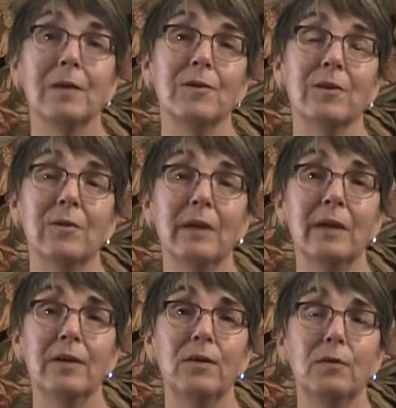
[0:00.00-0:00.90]
So
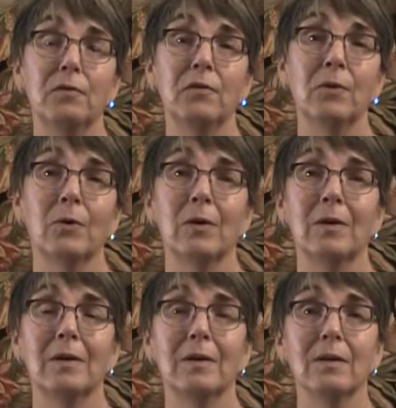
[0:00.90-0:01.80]
thank you
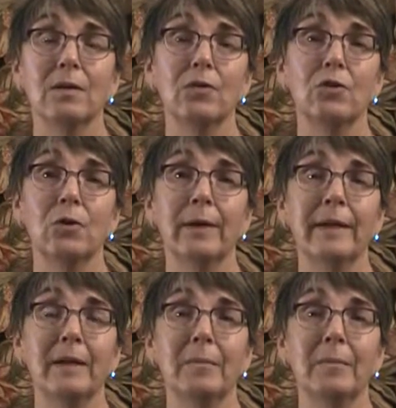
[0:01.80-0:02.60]
for joining